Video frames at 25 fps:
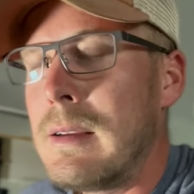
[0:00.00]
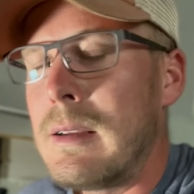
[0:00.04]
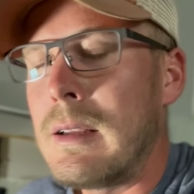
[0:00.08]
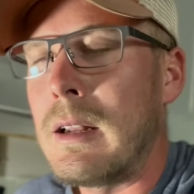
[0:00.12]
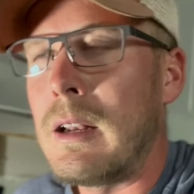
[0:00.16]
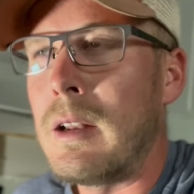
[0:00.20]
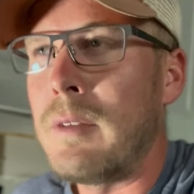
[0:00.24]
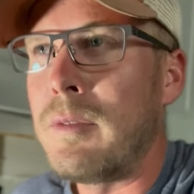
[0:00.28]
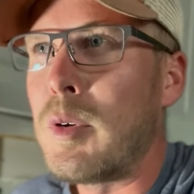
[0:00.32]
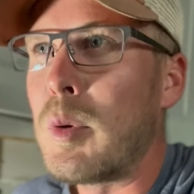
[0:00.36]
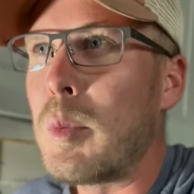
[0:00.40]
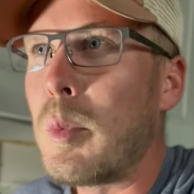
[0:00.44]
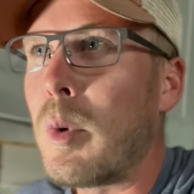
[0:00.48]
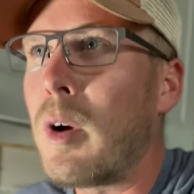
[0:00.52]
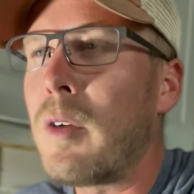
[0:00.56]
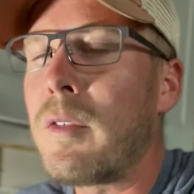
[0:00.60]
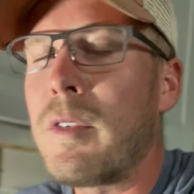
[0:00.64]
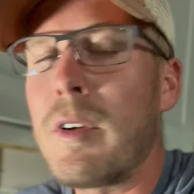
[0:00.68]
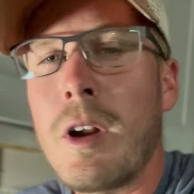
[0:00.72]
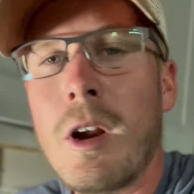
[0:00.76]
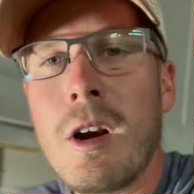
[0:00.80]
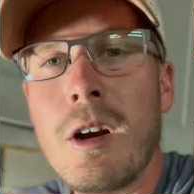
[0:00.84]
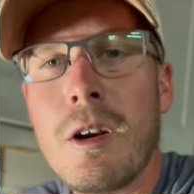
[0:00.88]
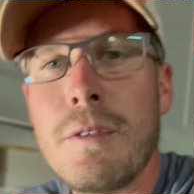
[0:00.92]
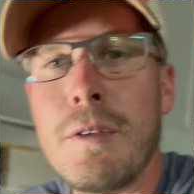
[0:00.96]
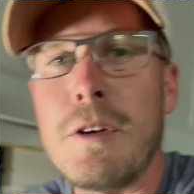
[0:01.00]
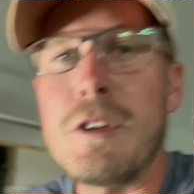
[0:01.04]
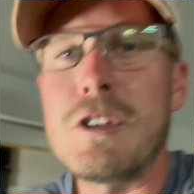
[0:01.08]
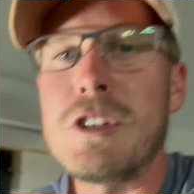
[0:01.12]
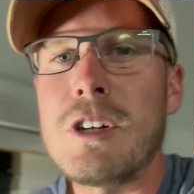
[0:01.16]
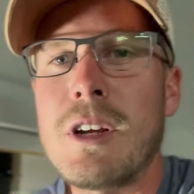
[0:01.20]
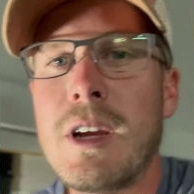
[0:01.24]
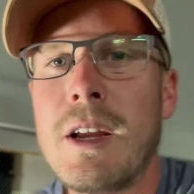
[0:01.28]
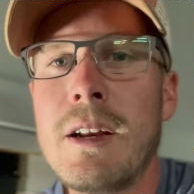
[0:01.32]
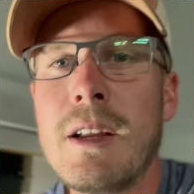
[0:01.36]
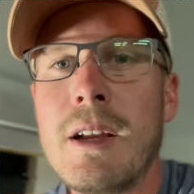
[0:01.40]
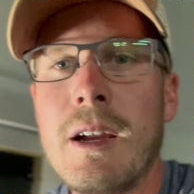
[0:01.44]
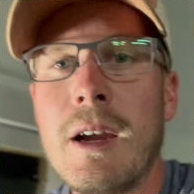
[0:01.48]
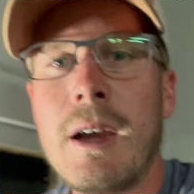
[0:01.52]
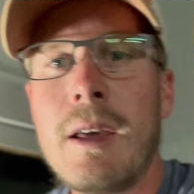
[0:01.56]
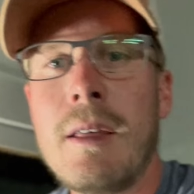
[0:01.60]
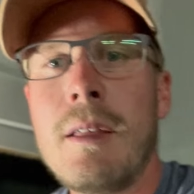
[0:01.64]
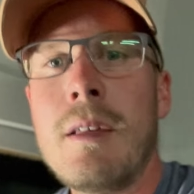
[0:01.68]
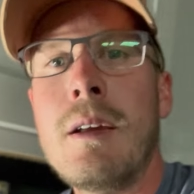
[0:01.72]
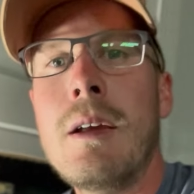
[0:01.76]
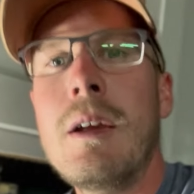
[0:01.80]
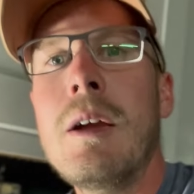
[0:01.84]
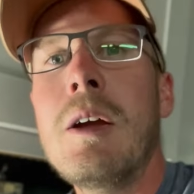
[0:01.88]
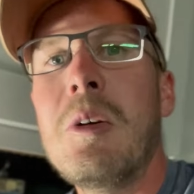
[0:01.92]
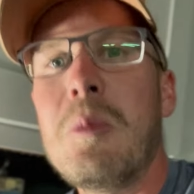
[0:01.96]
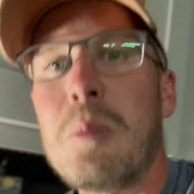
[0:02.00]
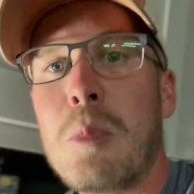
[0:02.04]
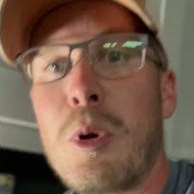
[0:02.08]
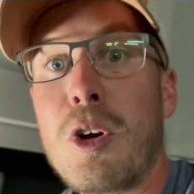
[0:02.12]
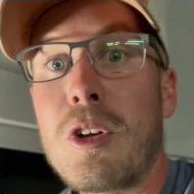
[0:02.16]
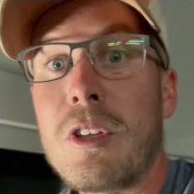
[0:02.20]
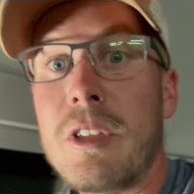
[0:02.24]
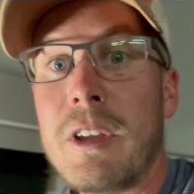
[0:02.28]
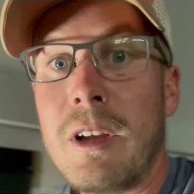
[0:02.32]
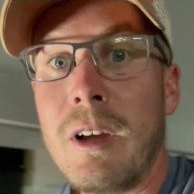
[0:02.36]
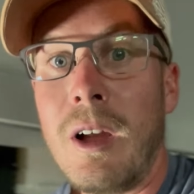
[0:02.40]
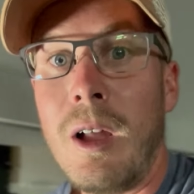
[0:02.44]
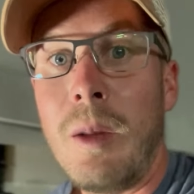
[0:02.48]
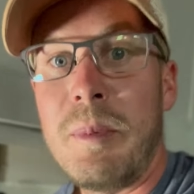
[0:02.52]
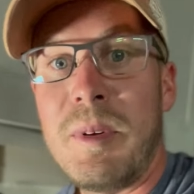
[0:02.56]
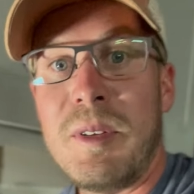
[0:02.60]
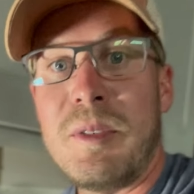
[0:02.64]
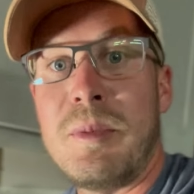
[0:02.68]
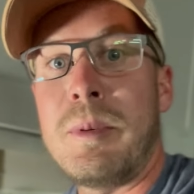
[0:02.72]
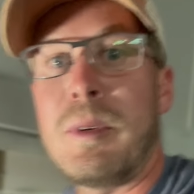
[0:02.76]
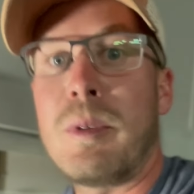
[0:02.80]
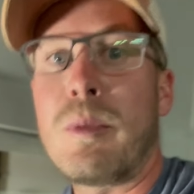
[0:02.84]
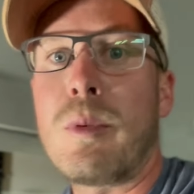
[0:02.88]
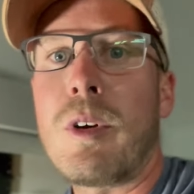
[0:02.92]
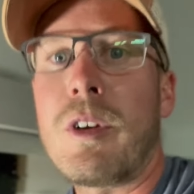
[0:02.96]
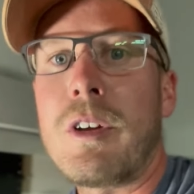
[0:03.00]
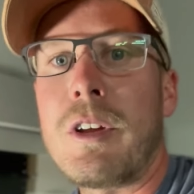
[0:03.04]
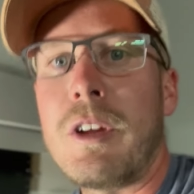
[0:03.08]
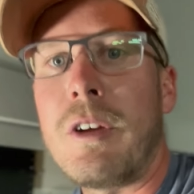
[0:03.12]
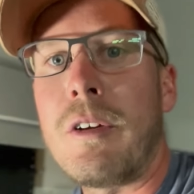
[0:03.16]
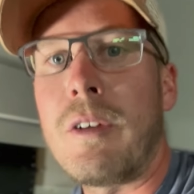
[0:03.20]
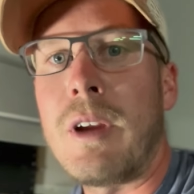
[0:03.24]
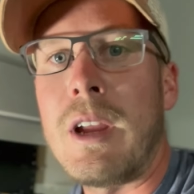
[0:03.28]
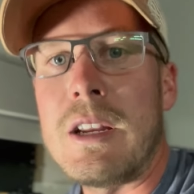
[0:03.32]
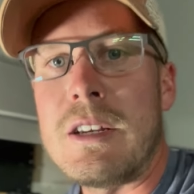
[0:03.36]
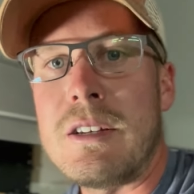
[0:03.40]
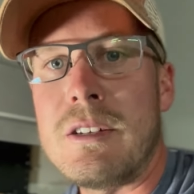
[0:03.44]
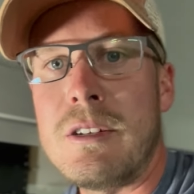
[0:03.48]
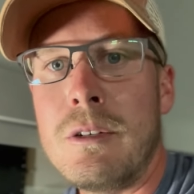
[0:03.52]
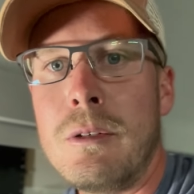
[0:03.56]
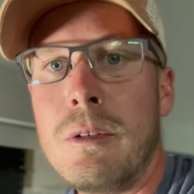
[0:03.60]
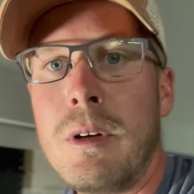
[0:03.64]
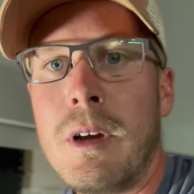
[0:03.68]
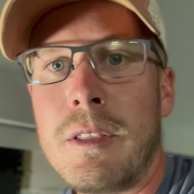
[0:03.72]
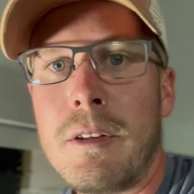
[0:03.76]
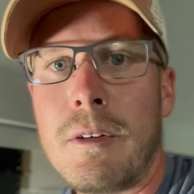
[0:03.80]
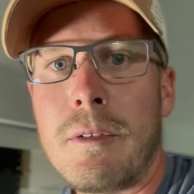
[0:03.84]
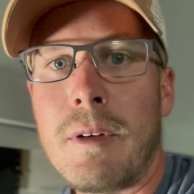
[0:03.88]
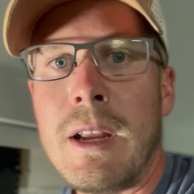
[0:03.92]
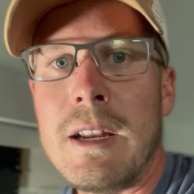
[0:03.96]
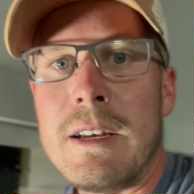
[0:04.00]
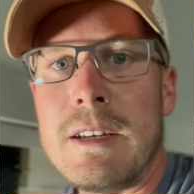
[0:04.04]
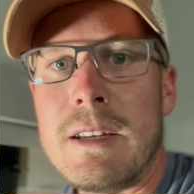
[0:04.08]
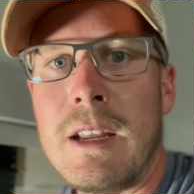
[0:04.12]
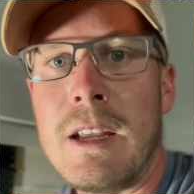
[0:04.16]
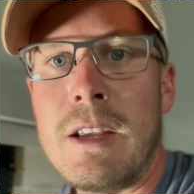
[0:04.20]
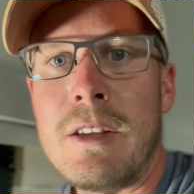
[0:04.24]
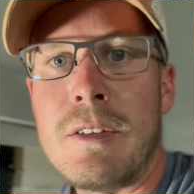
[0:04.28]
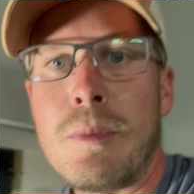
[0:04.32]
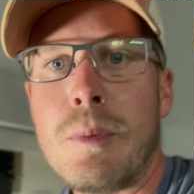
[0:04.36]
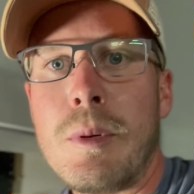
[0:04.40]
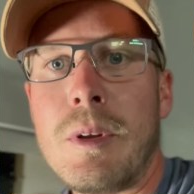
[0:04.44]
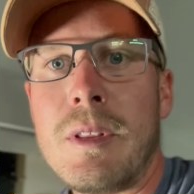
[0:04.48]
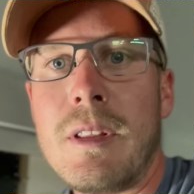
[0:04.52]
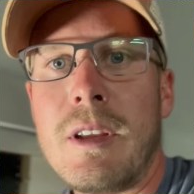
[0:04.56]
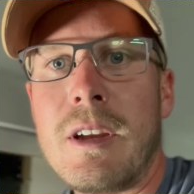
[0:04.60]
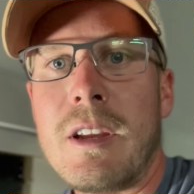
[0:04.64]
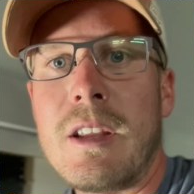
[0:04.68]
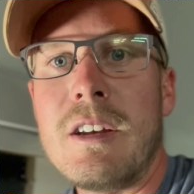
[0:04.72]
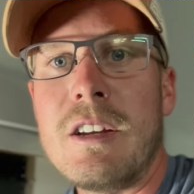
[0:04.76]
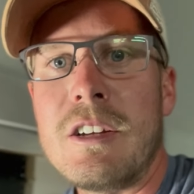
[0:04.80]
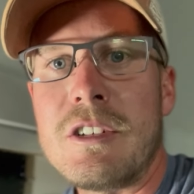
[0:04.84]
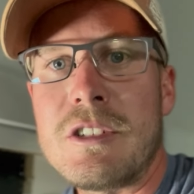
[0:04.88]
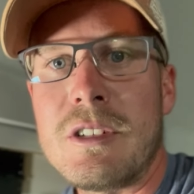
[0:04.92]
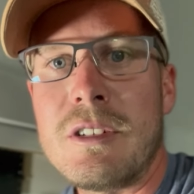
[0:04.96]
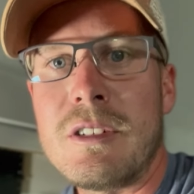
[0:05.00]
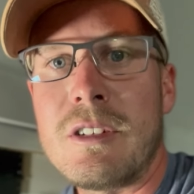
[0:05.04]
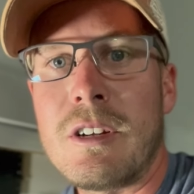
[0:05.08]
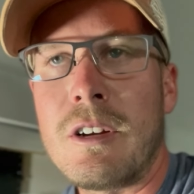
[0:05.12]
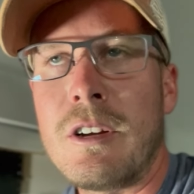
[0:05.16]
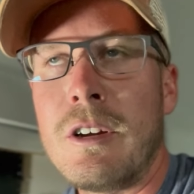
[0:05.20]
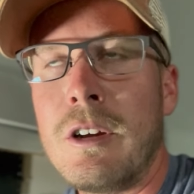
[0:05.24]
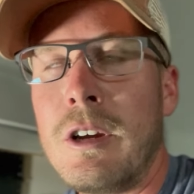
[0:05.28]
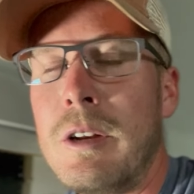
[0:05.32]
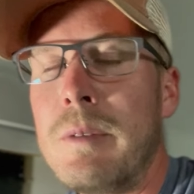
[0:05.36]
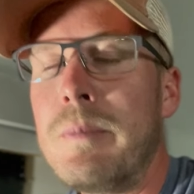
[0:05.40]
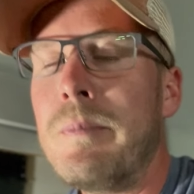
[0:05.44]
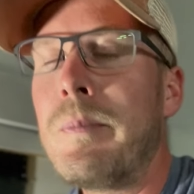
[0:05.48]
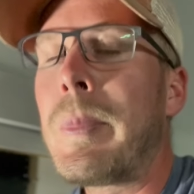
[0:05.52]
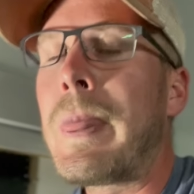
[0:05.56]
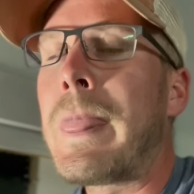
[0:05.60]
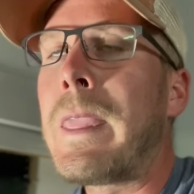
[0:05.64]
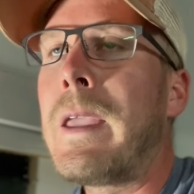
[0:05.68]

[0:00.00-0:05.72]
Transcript: And if you're more of an artificial kind of guy, Berkeley Gulp has been working great too on the right days when the conditions are good.